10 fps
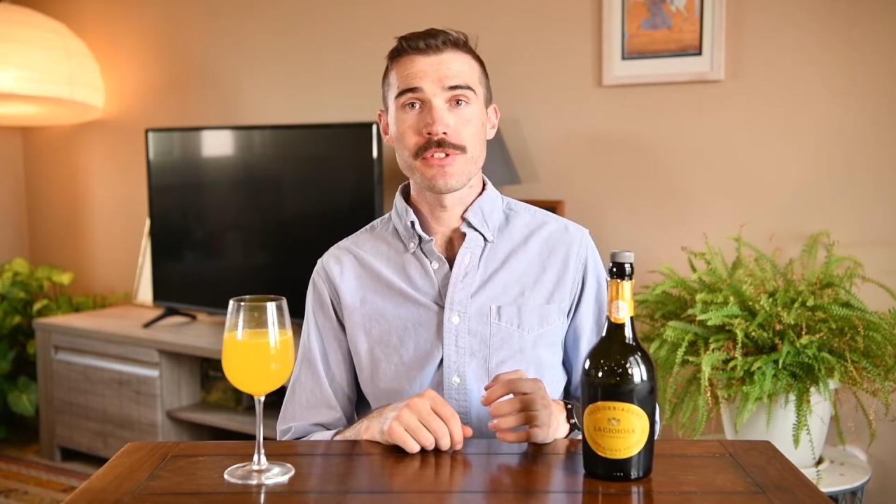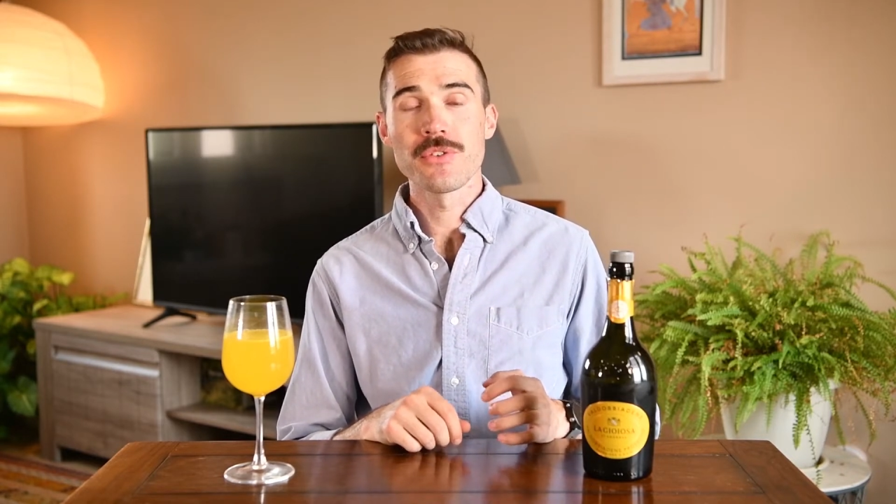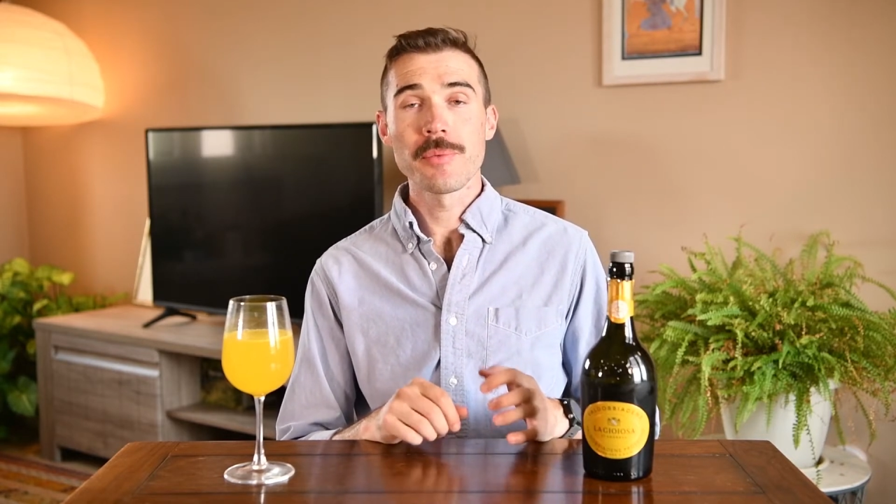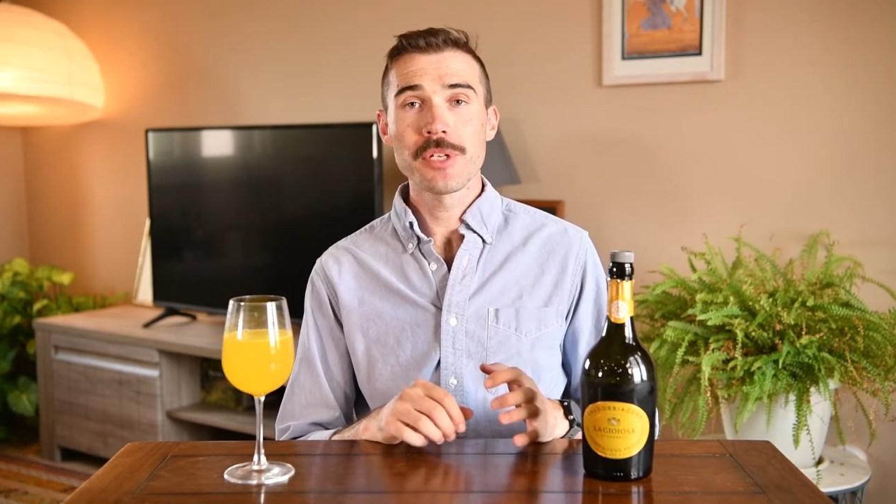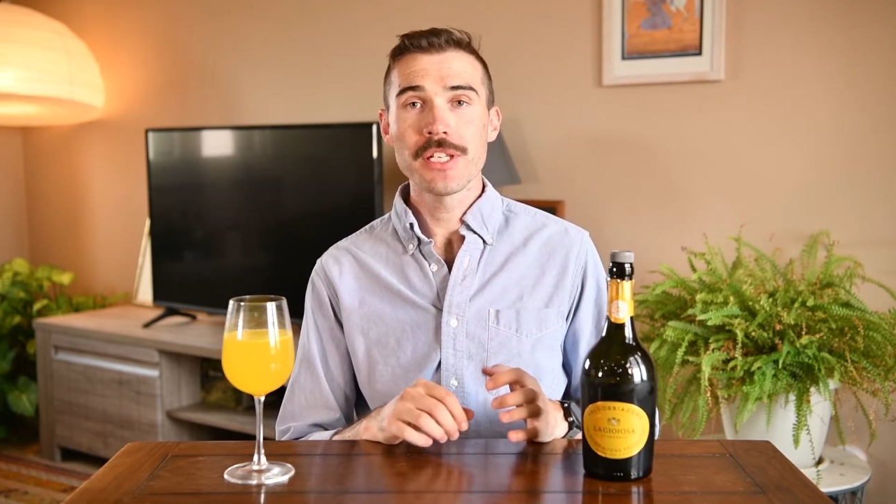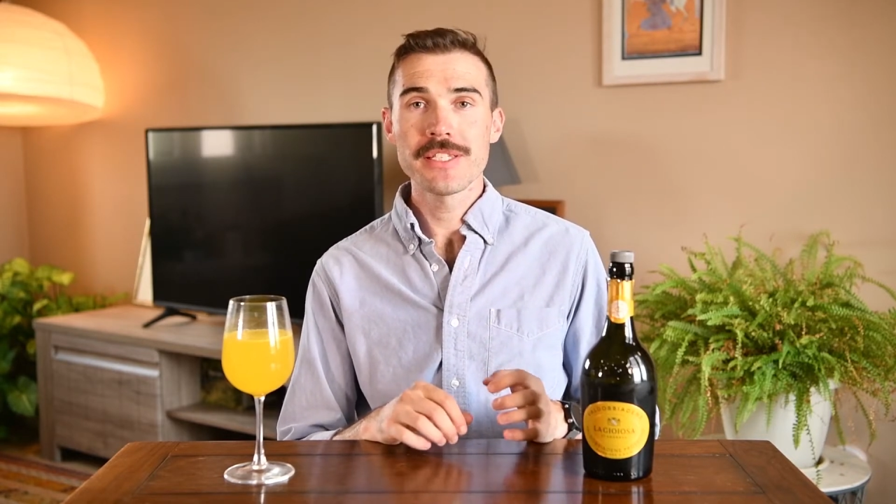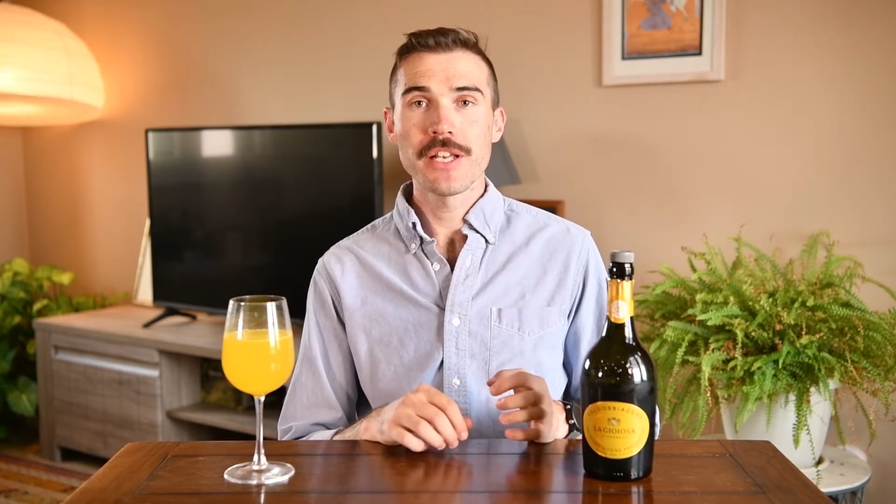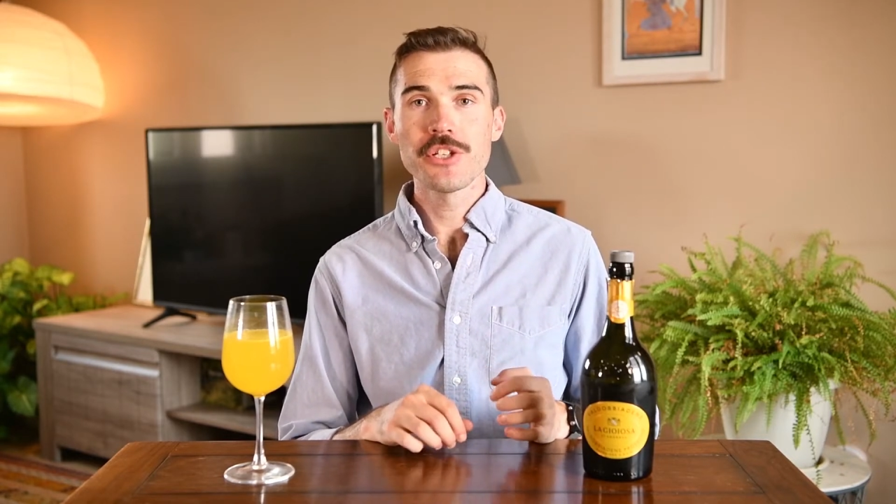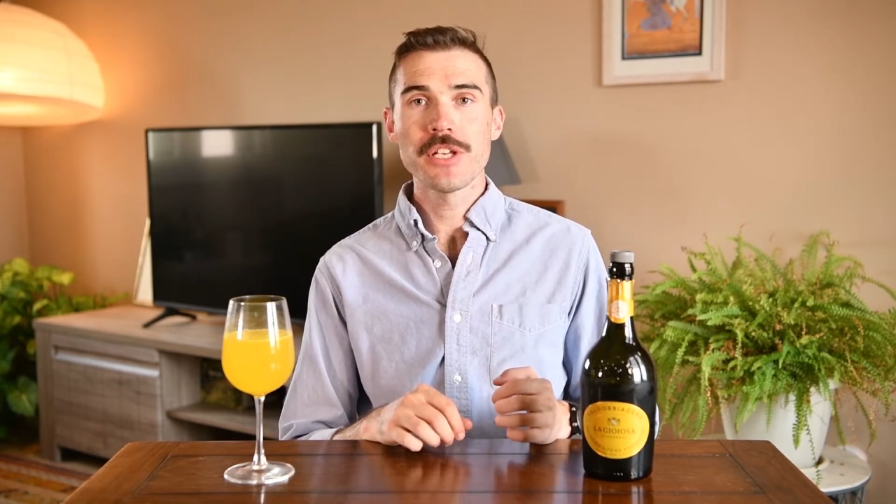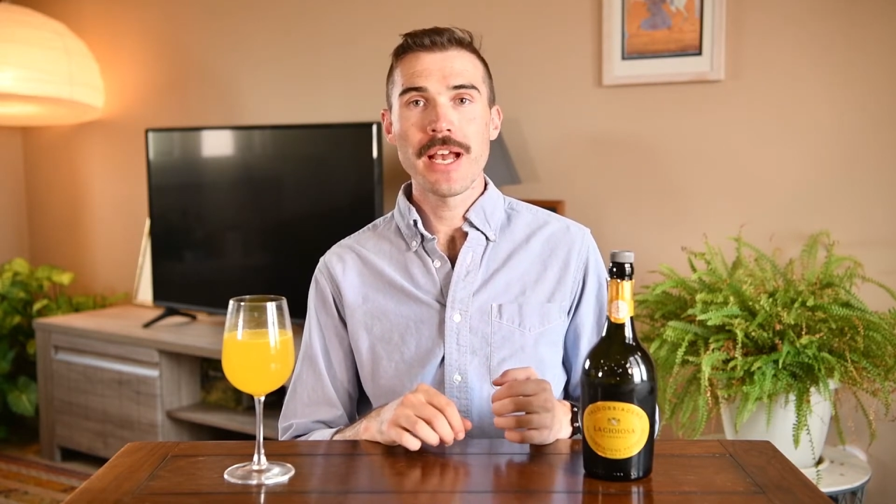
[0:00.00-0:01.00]
So I'm gonna
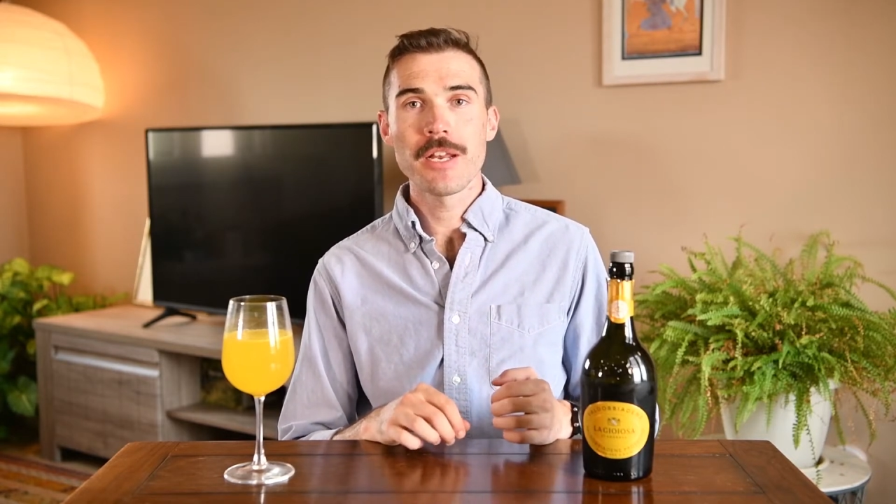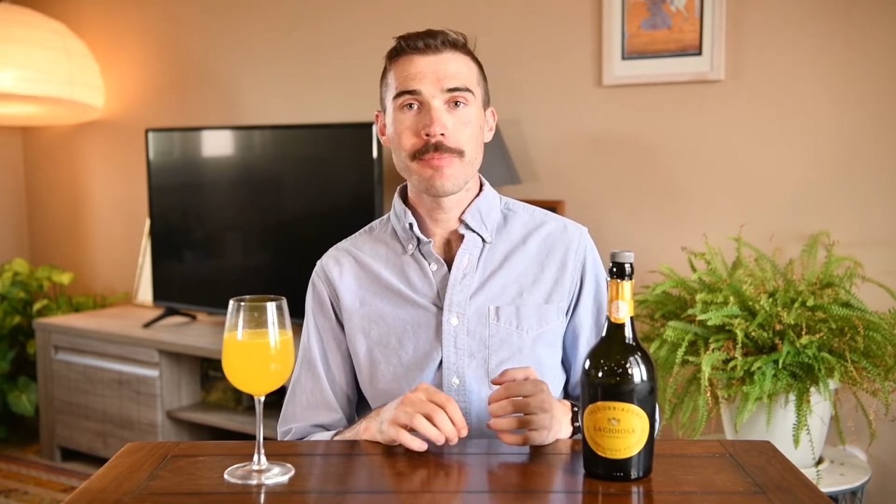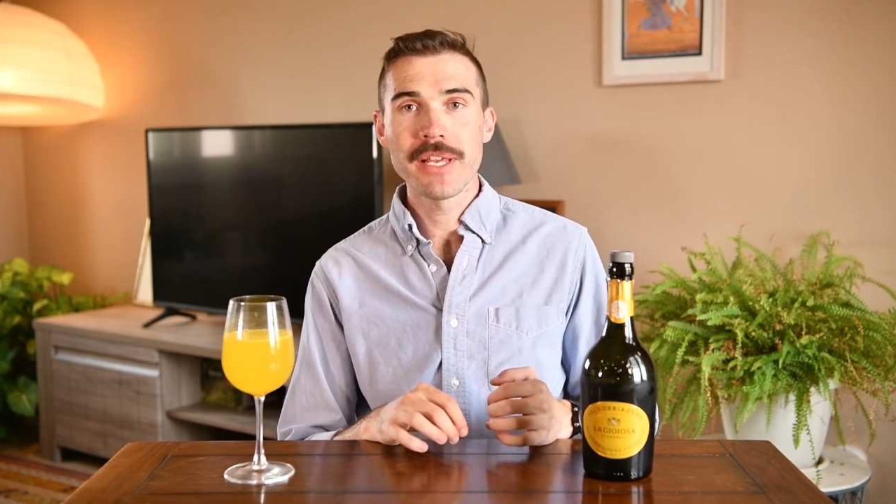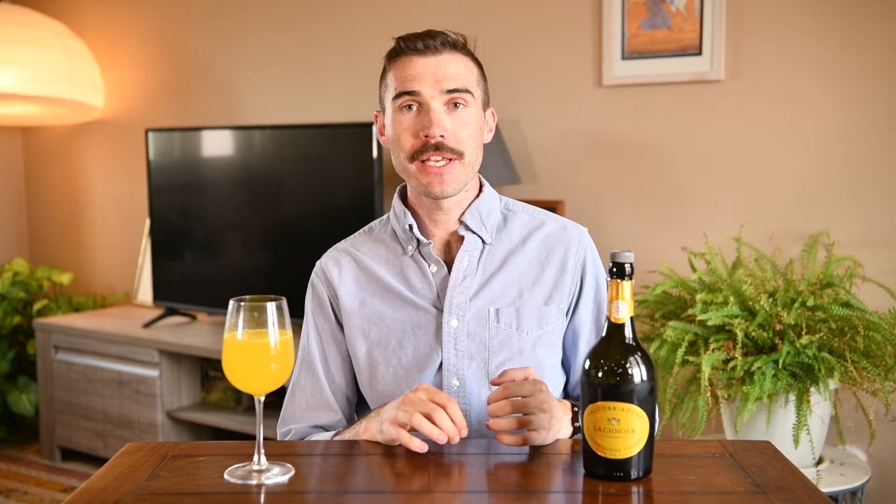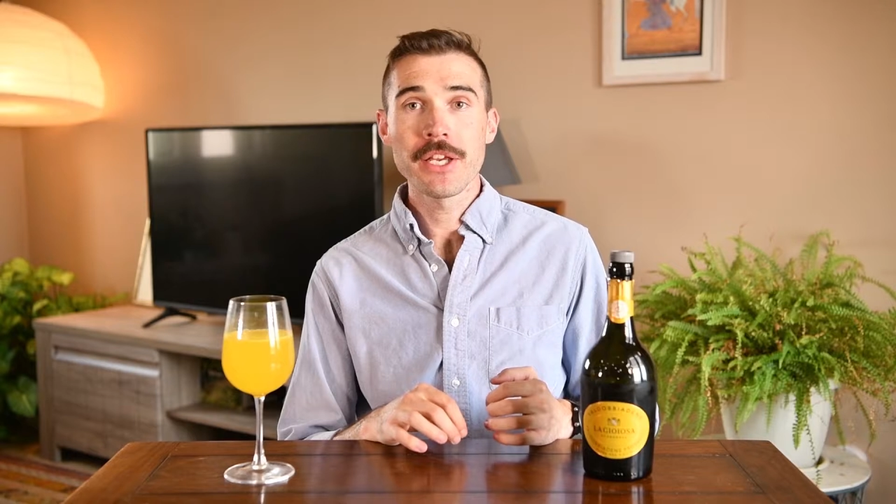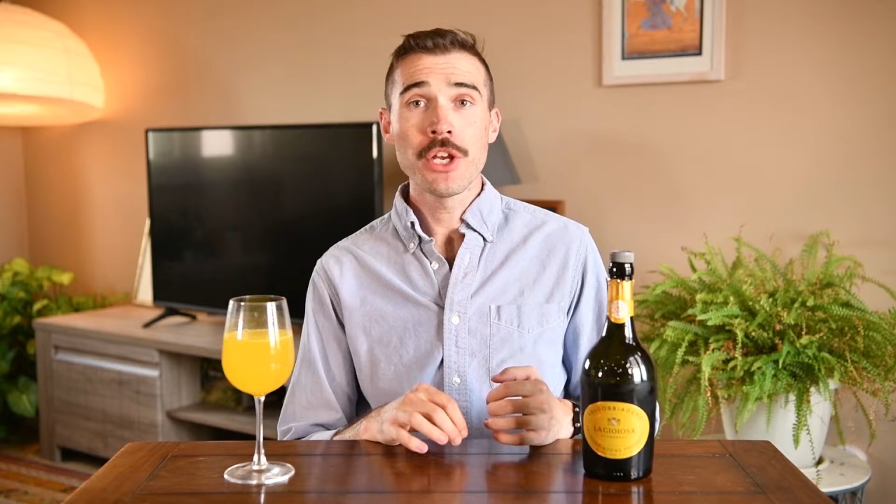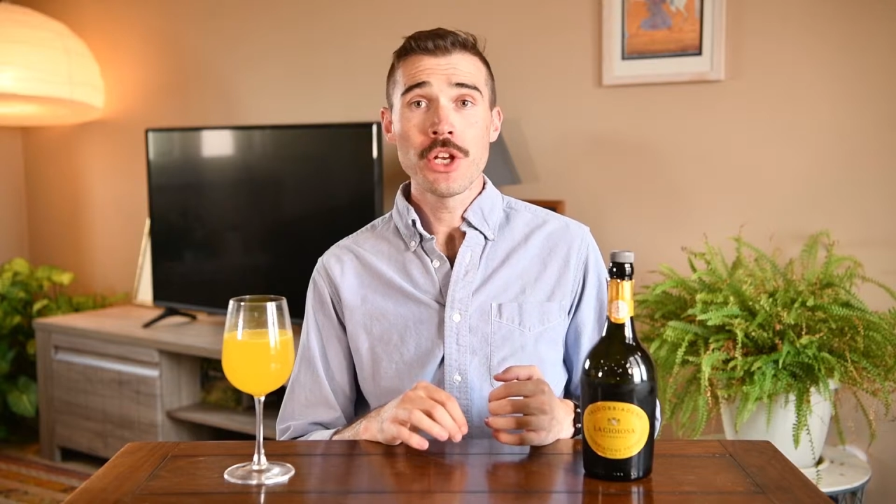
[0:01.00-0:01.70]
tell you how to make